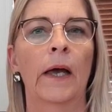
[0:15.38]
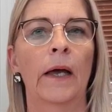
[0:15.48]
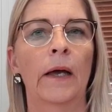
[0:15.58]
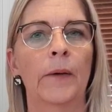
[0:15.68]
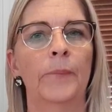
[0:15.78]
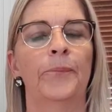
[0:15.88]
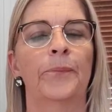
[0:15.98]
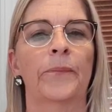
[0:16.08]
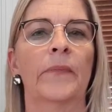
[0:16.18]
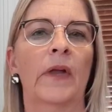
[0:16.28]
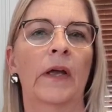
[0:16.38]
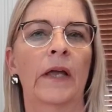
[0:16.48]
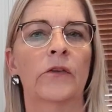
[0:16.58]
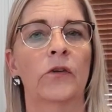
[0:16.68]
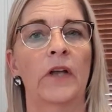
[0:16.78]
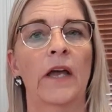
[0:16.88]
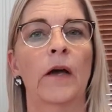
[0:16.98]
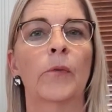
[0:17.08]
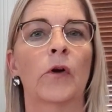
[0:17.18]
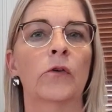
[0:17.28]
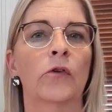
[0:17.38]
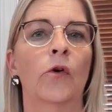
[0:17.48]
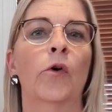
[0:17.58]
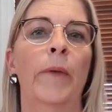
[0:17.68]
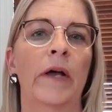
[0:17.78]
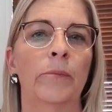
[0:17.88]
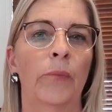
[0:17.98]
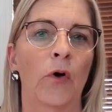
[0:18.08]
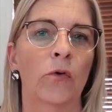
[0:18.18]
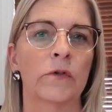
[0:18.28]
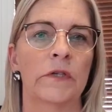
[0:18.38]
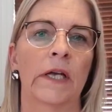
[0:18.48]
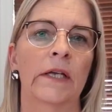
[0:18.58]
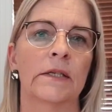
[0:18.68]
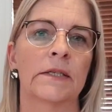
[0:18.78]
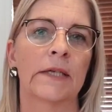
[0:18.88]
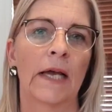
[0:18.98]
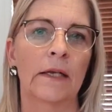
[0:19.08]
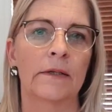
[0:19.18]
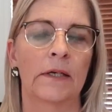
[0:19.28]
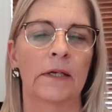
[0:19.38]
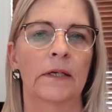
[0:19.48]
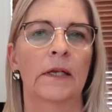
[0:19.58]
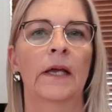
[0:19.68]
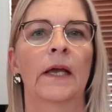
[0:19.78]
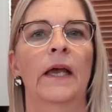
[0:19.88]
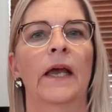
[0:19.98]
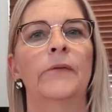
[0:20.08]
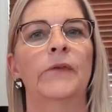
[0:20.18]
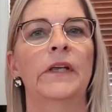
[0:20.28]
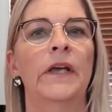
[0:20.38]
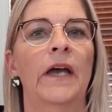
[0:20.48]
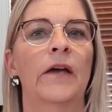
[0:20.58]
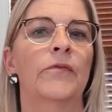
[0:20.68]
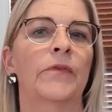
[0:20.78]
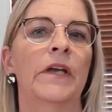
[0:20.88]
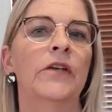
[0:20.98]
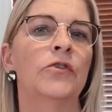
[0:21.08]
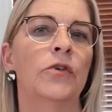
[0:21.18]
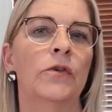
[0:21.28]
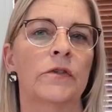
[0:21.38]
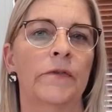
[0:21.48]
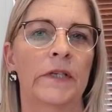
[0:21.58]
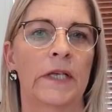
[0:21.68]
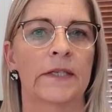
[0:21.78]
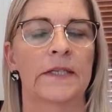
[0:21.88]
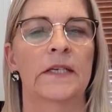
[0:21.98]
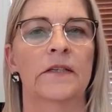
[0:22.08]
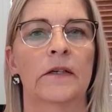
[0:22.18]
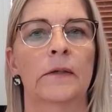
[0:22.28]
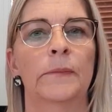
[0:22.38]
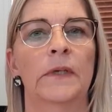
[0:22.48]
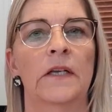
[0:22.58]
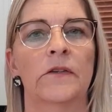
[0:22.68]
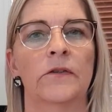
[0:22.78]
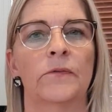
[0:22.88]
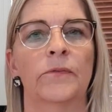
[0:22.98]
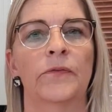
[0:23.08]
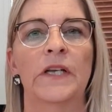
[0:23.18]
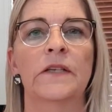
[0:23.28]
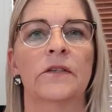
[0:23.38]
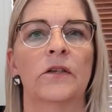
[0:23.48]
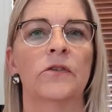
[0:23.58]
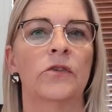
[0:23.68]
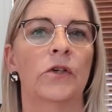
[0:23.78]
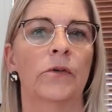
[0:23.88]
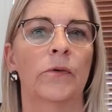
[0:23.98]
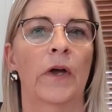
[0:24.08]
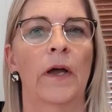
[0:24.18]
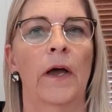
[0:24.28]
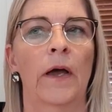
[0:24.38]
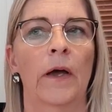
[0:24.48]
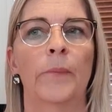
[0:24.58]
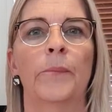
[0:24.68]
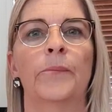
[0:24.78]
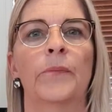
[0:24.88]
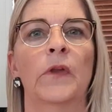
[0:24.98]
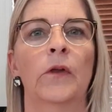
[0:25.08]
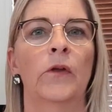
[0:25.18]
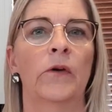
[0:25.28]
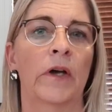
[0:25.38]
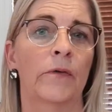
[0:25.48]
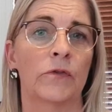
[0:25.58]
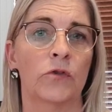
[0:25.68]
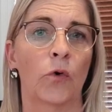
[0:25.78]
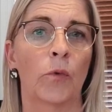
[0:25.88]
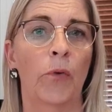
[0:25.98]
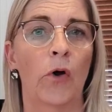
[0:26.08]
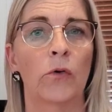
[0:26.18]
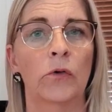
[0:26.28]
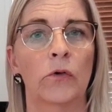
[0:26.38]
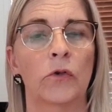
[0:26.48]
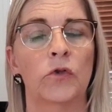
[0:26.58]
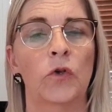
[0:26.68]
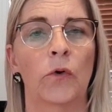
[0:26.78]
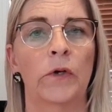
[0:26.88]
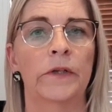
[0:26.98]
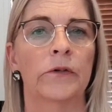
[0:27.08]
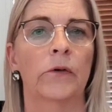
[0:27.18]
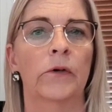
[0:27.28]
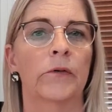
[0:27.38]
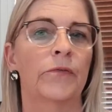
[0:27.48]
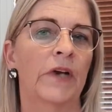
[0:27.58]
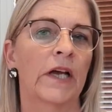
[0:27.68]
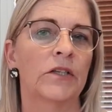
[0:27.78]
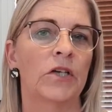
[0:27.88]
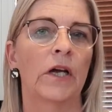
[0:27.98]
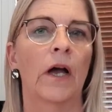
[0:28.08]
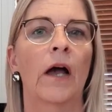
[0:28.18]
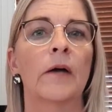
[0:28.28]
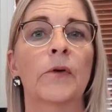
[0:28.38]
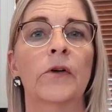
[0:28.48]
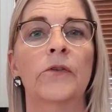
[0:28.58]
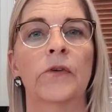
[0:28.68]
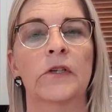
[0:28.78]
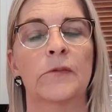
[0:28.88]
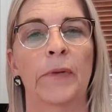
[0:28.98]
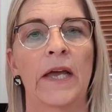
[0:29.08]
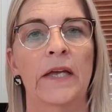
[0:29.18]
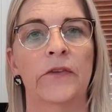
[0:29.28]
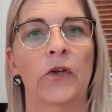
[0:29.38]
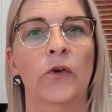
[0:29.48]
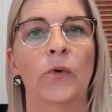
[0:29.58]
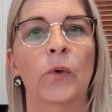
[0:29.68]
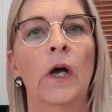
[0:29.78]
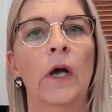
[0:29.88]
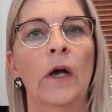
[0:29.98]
And today I'm going to talk about bones and skeleton. And when you have issues with that system, let's for instance you have a sore bone or a joint or a fracture, I'm going to explain to you